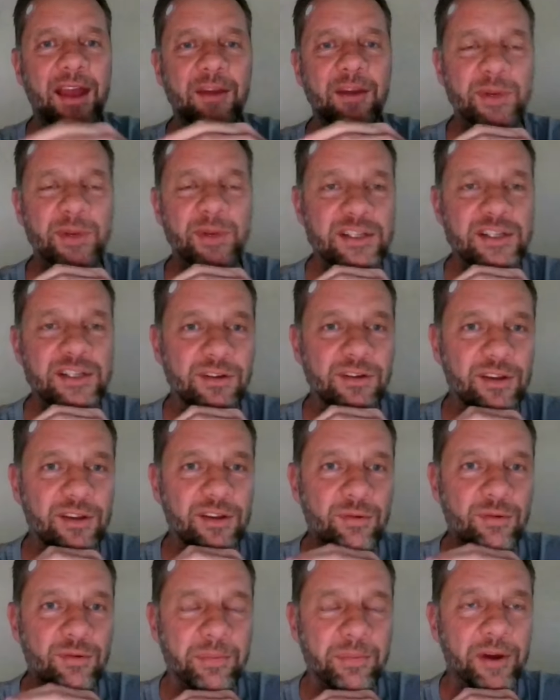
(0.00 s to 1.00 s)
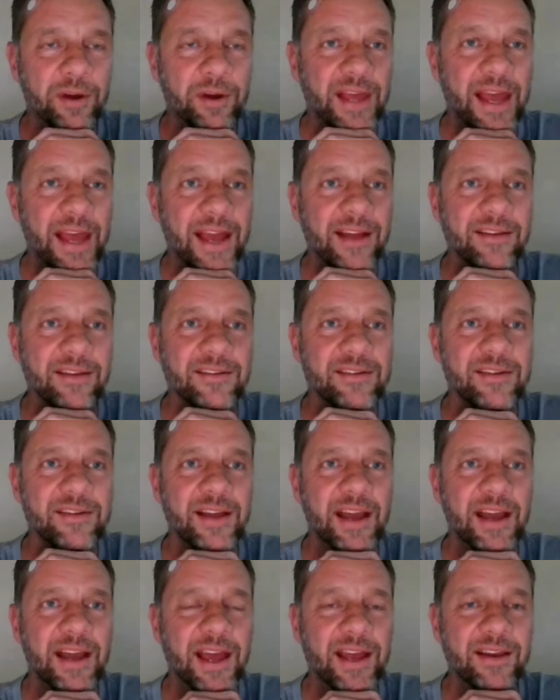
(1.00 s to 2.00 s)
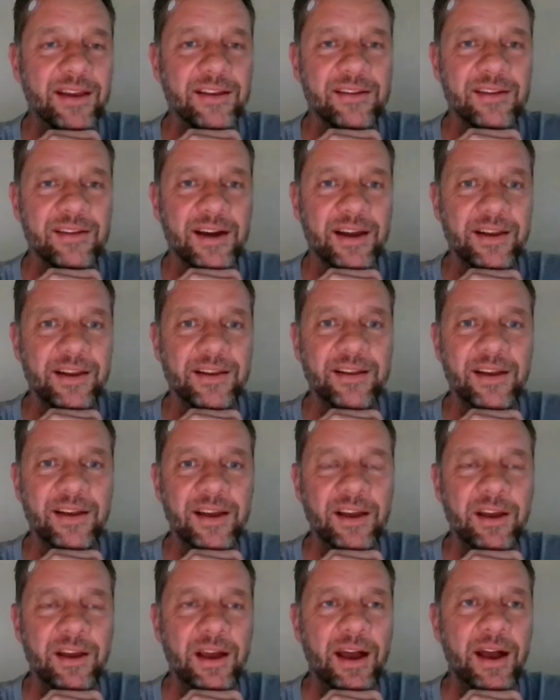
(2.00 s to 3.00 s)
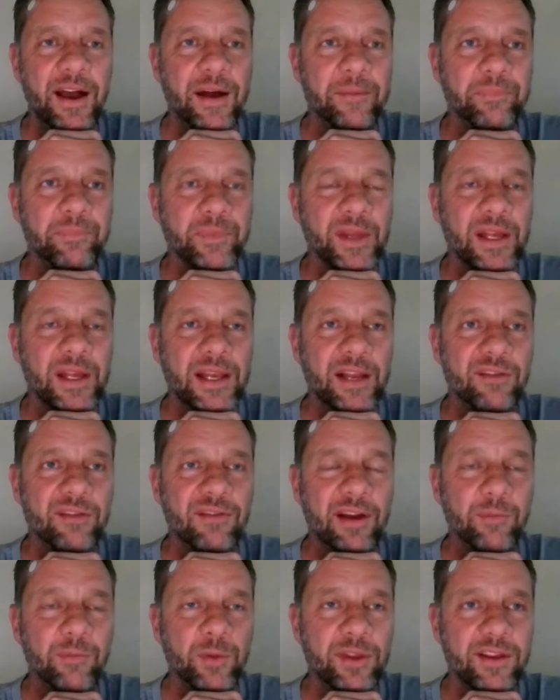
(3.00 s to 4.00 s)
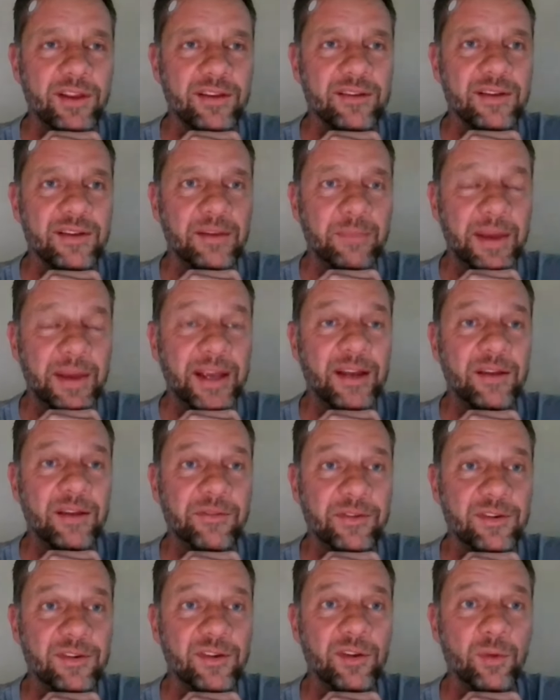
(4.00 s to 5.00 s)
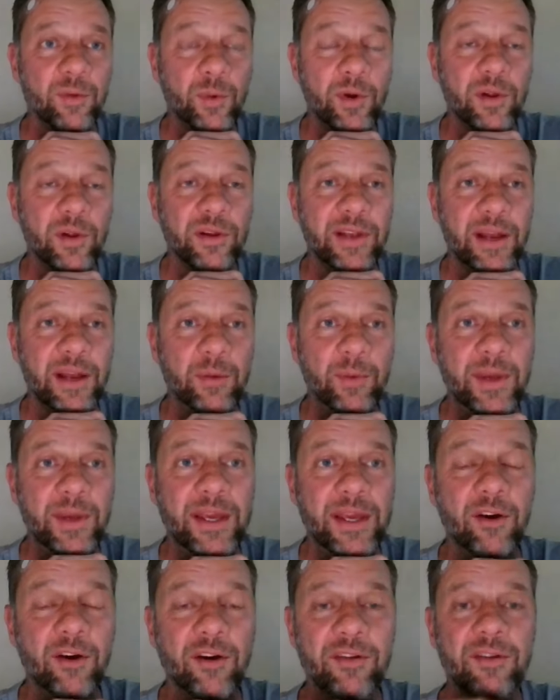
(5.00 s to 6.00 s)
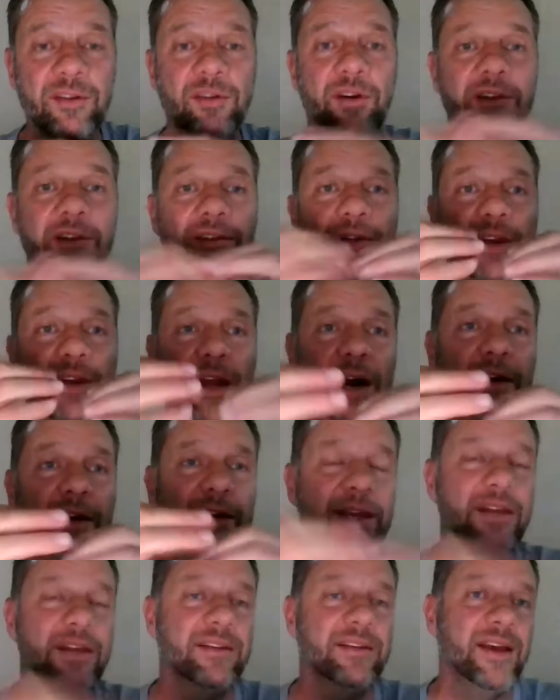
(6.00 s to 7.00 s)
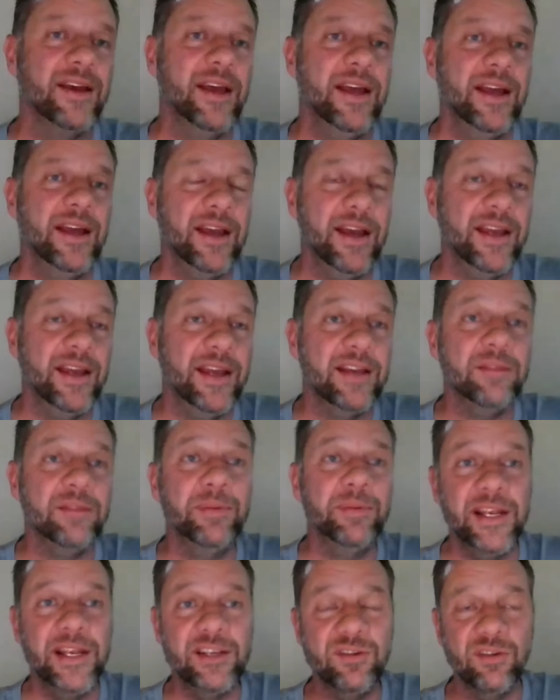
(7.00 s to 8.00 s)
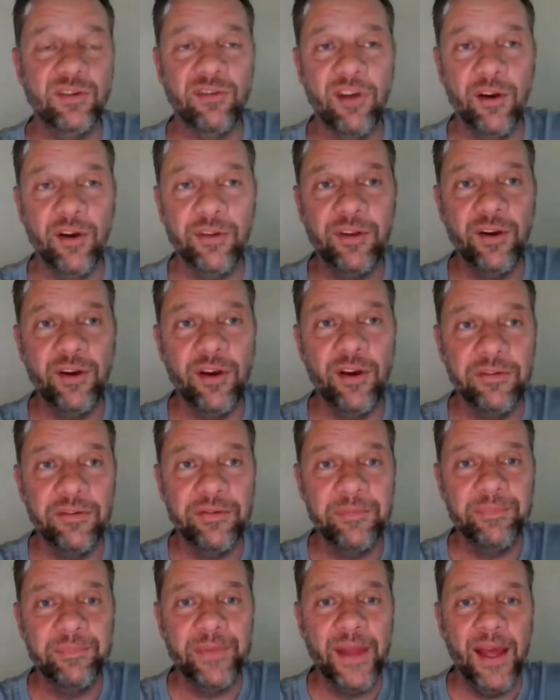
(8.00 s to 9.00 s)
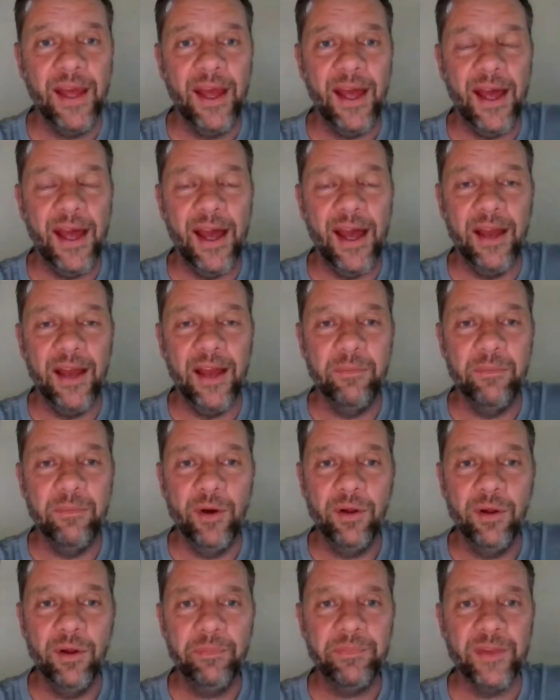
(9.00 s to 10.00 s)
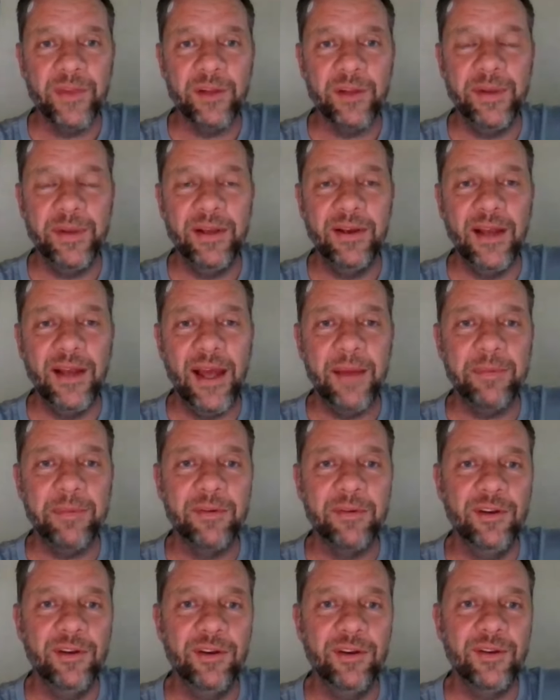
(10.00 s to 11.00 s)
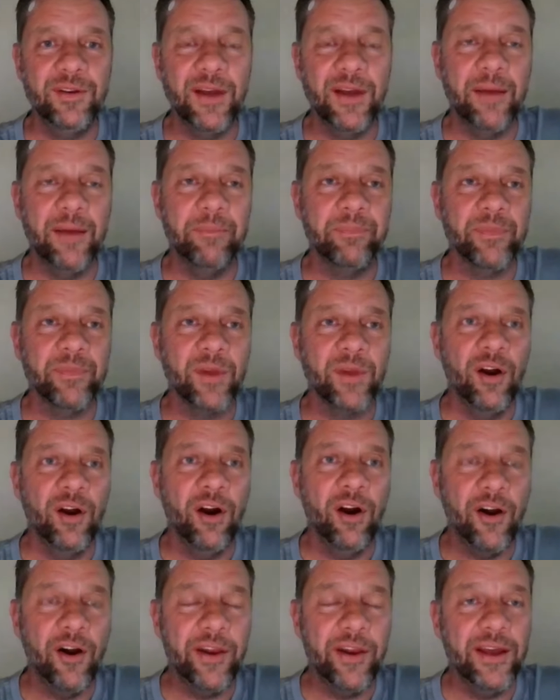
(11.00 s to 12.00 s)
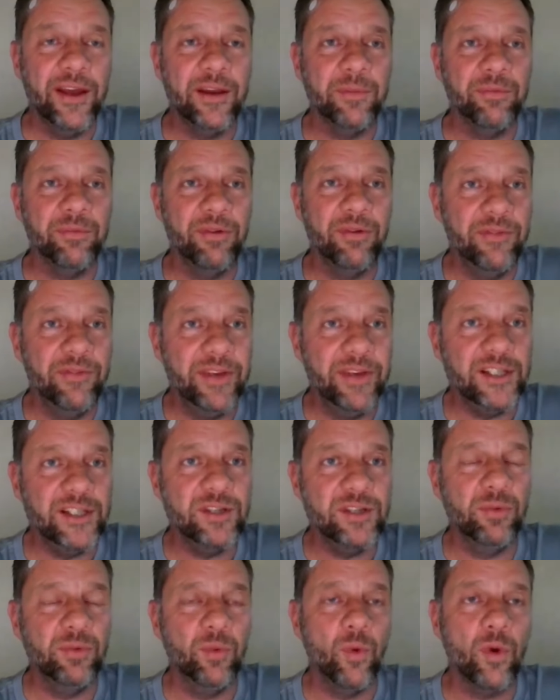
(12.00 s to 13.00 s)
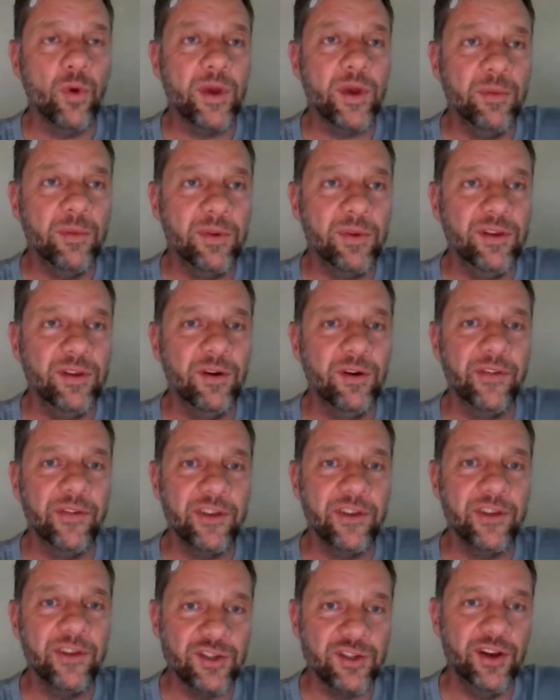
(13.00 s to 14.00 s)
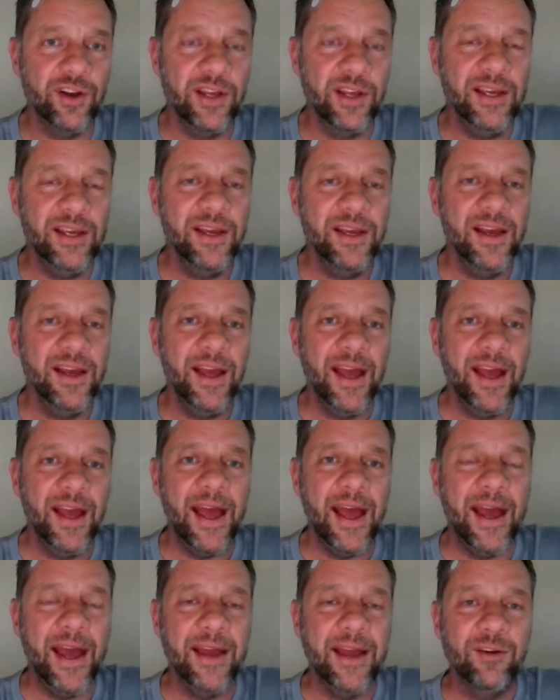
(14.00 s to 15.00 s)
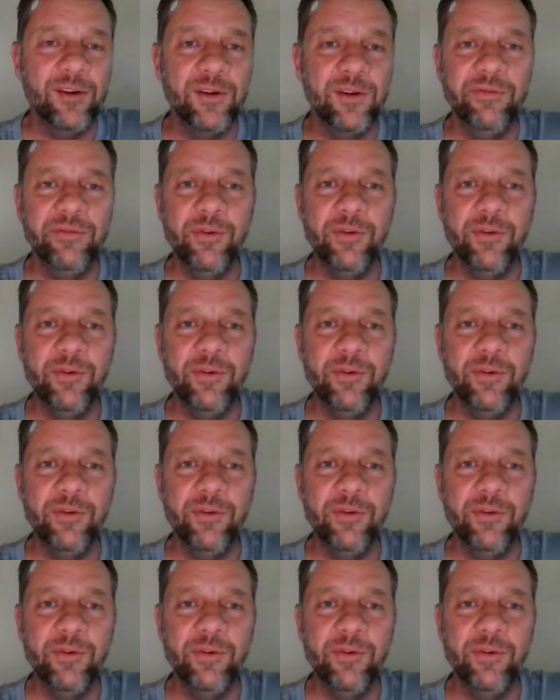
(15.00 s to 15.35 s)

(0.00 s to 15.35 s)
And we just took this with both hands and decided, let's run with this and make a difference in the world. And we are starting to now hit an exponential growth curve. And Merle, it's been an absolute honor and a privilege walking with you on this journey and